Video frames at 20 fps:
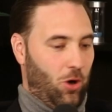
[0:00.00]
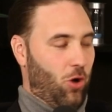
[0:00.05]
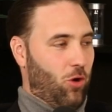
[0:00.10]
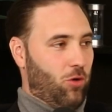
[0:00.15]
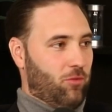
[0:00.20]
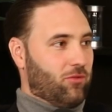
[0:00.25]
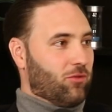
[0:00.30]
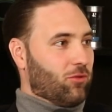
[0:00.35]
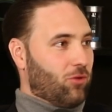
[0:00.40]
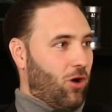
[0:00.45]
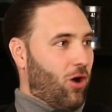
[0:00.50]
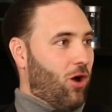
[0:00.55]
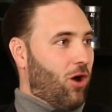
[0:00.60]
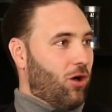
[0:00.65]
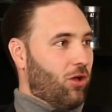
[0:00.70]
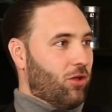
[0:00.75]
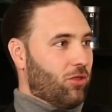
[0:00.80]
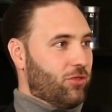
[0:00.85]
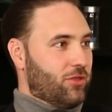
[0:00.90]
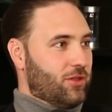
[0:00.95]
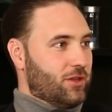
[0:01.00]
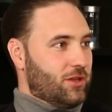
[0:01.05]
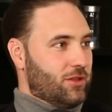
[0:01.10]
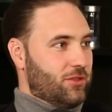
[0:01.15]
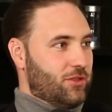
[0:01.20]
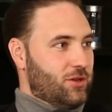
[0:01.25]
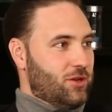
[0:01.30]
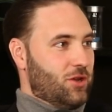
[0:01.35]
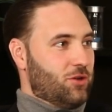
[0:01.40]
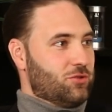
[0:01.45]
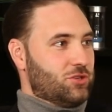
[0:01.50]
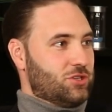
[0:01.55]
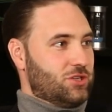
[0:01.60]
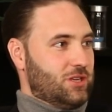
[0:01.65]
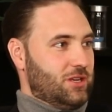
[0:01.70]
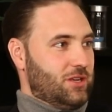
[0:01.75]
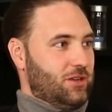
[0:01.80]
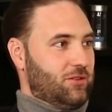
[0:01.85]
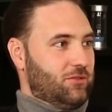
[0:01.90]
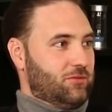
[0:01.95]
Overall, the
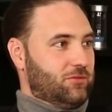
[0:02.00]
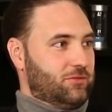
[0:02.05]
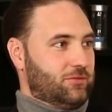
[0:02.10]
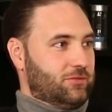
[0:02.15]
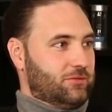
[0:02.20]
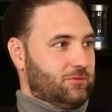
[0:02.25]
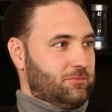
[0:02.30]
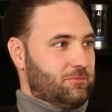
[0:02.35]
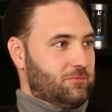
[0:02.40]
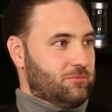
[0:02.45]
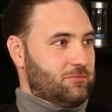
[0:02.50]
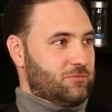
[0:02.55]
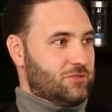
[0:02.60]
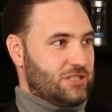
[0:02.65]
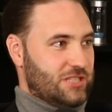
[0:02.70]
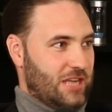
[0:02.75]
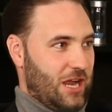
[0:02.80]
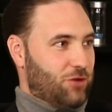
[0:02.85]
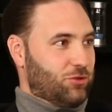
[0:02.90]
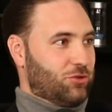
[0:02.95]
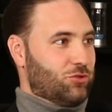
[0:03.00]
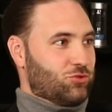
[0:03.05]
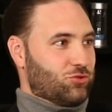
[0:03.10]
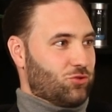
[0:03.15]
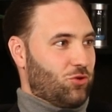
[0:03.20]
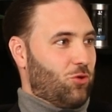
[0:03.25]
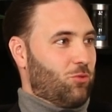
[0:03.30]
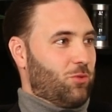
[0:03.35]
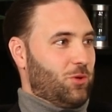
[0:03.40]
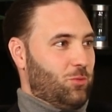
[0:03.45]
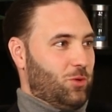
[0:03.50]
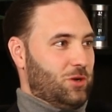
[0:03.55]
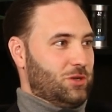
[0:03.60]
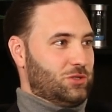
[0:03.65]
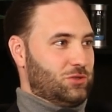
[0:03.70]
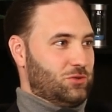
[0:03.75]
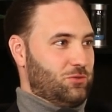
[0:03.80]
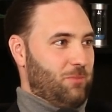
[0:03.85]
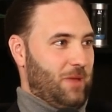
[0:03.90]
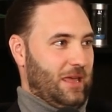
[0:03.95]
notion of sound control, we want
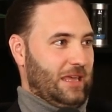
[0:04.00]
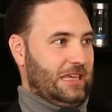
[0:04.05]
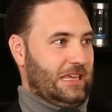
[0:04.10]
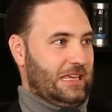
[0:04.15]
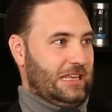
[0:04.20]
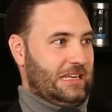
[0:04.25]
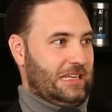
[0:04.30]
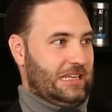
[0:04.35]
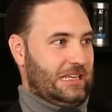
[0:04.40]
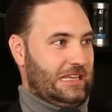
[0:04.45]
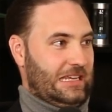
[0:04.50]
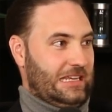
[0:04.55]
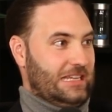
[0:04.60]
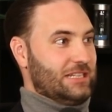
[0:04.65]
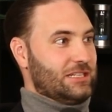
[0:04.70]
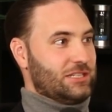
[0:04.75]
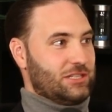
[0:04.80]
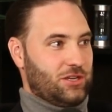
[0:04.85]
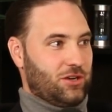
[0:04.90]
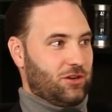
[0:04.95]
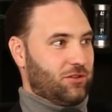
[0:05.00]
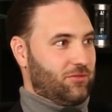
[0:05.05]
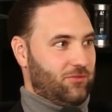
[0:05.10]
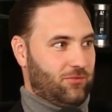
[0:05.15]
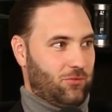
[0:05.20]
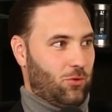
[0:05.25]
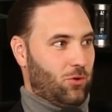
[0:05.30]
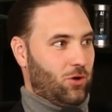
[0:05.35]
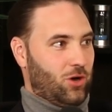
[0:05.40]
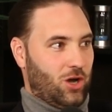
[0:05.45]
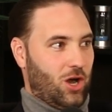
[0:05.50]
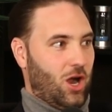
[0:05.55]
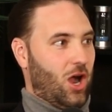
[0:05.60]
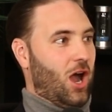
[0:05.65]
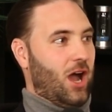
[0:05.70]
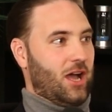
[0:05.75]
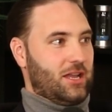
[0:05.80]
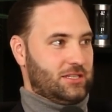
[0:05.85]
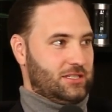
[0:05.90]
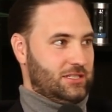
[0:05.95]
to make it easier for
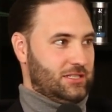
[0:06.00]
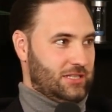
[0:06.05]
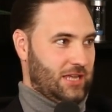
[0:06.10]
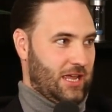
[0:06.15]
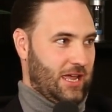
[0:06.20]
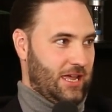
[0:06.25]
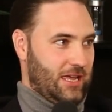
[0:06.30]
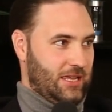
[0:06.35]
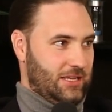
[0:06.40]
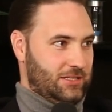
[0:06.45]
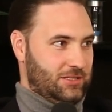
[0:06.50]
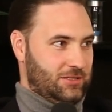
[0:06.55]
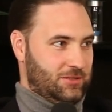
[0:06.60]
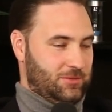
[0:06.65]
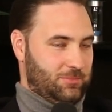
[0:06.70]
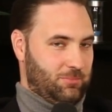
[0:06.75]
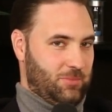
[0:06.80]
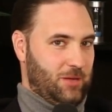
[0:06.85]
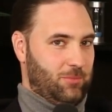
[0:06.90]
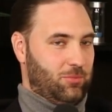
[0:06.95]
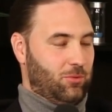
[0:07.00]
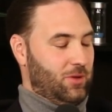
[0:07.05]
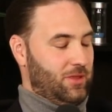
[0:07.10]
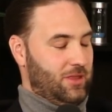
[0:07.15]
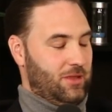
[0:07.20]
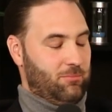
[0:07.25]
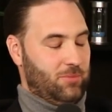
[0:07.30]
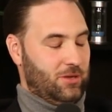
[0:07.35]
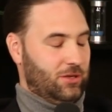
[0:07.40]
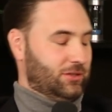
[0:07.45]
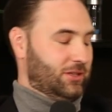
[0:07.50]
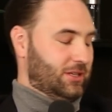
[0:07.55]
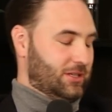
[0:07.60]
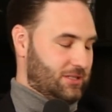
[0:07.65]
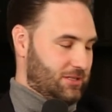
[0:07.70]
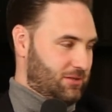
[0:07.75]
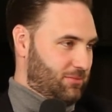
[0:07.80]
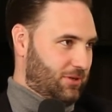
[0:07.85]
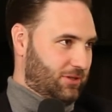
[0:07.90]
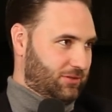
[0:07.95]
us as people within buildings
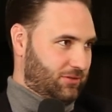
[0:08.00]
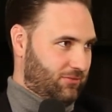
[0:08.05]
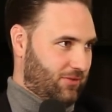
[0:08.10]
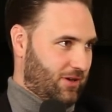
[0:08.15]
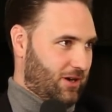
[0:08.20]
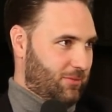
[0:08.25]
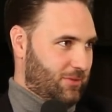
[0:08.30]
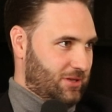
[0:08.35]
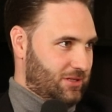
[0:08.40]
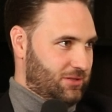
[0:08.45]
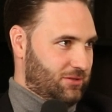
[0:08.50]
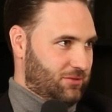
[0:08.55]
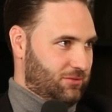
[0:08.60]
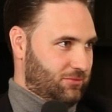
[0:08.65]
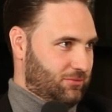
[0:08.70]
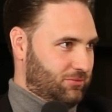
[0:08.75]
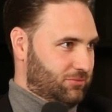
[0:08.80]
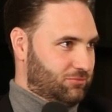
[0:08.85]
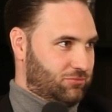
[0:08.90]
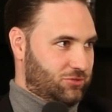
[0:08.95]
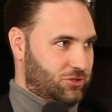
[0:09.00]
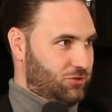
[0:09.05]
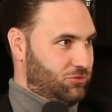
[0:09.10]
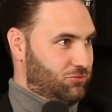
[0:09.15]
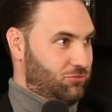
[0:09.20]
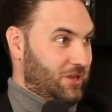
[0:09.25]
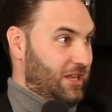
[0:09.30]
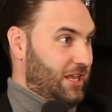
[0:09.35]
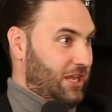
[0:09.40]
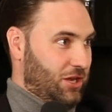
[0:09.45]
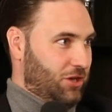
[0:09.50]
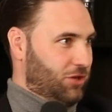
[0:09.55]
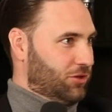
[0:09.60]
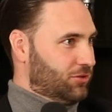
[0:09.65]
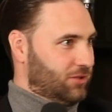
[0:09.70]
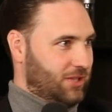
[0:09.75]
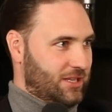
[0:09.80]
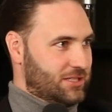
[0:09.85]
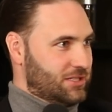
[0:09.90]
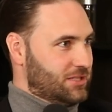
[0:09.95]
and the built environment to hear,
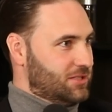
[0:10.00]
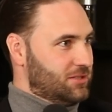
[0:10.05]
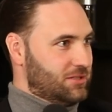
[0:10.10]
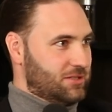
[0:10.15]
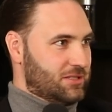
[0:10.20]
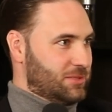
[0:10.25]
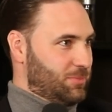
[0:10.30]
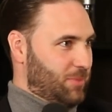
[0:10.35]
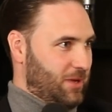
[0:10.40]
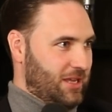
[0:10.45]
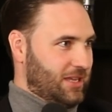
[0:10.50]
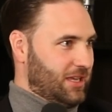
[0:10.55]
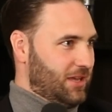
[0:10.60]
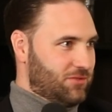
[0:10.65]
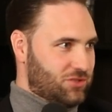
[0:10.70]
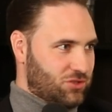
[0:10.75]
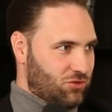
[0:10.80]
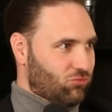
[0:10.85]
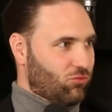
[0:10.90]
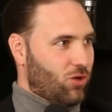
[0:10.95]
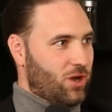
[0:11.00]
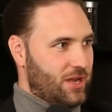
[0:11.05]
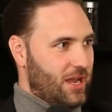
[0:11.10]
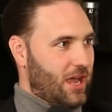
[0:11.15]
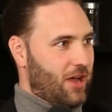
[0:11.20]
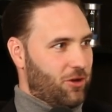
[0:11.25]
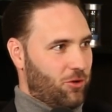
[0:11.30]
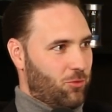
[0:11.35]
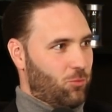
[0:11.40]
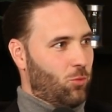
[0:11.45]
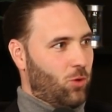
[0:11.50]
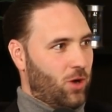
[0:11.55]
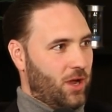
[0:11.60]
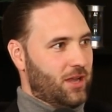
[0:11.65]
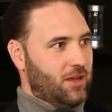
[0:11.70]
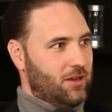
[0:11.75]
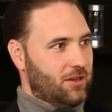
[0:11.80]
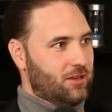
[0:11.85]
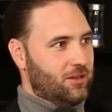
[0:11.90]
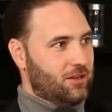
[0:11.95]
listen, speak. Give us a rundown on what
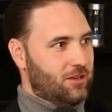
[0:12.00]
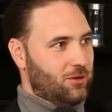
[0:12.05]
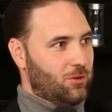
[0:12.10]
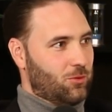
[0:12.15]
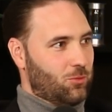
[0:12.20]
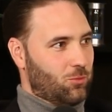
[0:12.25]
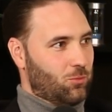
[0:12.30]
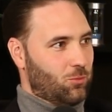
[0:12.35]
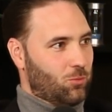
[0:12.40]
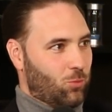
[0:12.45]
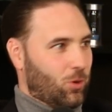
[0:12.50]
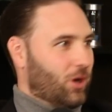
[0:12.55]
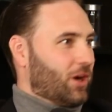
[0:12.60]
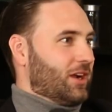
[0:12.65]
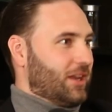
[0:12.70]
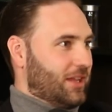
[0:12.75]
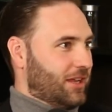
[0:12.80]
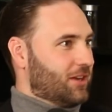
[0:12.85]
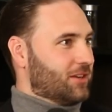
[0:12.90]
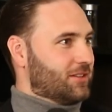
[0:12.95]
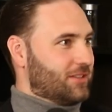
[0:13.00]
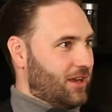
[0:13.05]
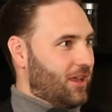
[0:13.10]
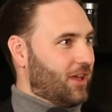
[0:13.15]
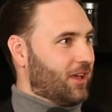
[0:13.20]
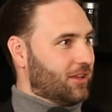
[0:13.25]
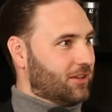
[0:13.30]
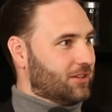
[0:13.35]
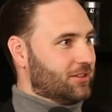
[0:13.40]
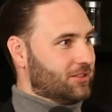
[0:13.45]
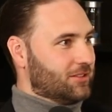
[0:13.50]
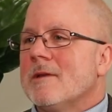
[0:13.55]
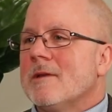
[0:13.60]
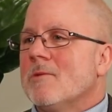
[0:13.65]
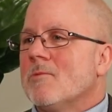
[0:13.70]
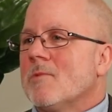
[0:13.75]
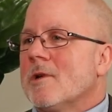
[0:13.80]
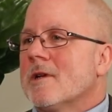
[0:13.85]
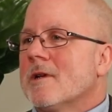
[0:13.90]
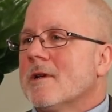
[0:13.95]
we're going to hear today.
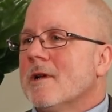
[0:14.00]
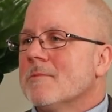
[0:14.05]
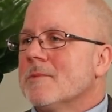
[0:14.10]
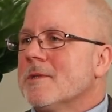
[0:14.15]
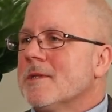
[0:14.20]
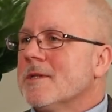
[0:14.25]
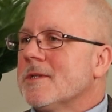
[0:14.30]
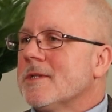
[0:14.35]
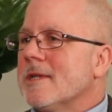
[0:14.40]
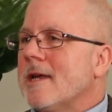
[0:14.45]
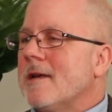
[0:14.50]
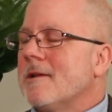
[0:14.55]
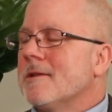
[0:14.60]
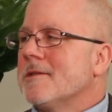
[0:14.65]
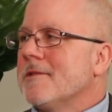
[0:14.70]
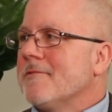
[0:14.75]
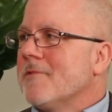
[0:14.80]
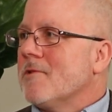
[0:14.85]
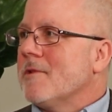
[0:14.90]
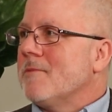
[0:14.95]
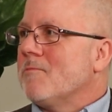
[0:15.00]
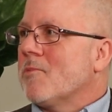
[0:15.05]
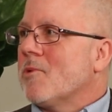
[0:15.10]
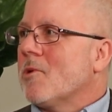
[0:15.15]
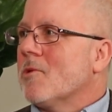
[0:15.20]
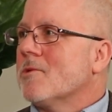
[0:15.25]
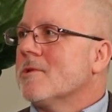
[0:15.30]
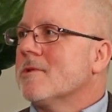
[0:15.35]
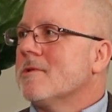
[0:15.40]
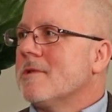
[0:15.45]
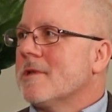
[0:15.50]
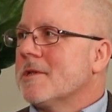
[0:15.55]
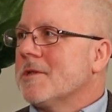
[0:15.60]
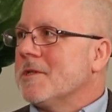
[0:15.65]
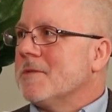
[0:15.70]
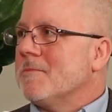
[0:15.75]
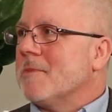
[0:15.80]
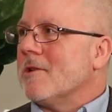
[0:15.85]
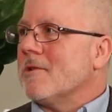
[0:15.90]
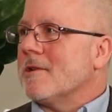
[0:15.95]
When it comes to sound, it's a very personal
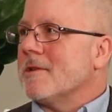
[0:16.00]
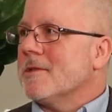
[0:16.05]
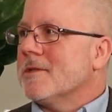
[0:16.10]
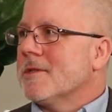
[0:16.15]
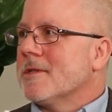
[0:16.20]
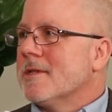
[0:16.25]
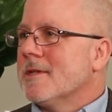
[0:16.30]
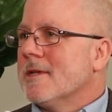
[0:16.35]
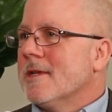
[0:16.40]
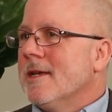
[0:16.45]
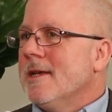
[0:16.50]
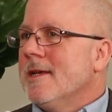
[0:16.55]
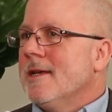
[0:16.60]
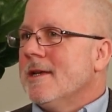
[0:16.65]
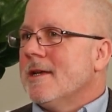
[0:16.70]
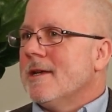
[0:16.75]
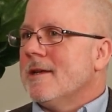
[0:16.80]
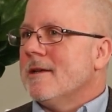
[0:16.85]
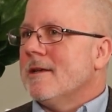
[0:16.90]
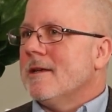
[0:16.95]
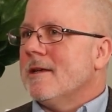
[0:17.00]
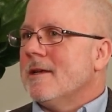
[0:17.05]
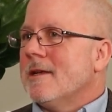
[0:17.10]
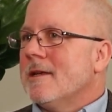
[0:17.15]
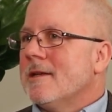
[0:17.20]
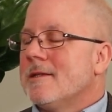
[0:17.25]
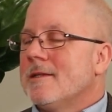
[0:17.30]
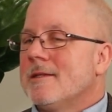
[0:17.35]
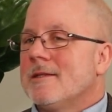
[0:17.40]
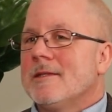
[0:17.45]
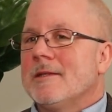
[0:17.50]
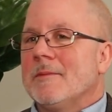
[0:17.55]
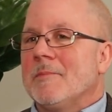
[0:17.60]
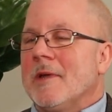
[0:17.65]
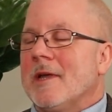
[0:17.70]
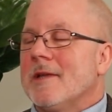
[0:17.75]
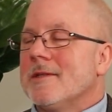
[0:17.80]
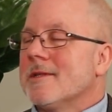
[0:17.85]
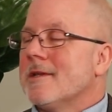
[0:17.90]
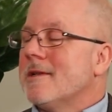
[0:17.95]
experience. It
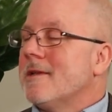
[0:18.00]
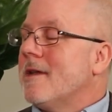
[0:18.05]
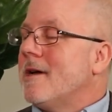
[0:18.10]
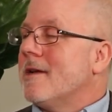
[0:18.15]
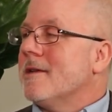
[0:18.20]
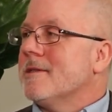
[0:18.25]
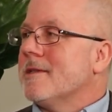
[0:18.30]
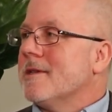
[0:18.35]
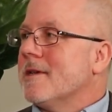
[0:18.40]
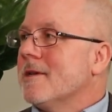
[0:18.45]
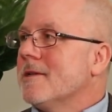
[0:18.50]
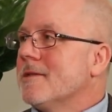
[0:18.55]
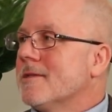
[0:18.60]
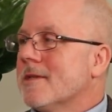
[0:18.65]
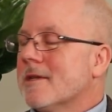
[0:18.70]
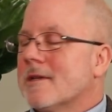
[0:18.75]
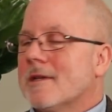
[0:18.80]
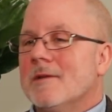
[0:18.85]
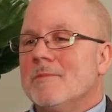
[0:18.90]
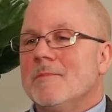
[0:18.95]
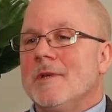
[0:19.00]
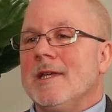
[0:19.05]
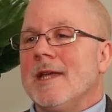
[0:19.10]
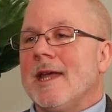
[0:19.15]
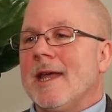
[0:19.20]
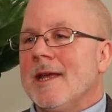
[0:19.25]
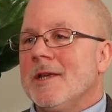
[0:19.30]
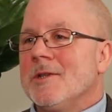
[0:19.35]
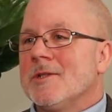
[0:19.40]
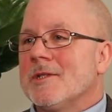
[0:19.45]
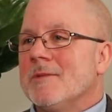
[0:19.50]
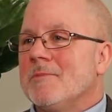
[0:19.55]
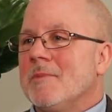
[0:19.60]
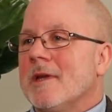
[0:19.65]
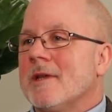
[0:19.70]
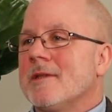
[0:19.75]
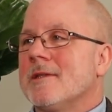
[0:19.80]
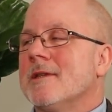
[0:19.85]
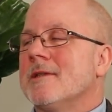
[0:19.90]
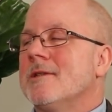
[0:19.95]
depends on a lot of things. It could be age
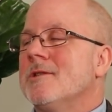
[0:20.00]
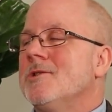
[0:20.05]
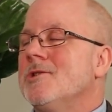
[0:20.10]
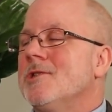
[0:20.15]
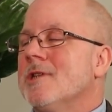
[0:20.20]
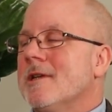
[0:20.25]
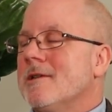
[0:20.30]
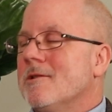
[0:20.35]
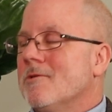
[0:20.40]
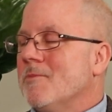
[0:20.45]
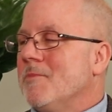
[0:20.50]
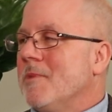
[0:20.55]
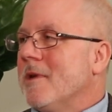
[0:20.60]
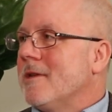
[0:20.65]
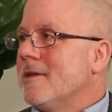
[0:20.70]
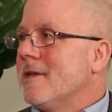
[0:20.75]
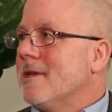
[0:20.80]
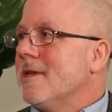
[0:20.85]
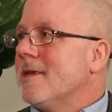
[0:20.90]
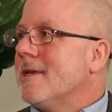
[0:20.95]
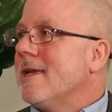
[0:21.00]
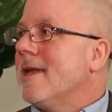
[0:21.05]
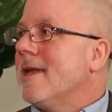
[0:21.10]
dependent, gender dependent.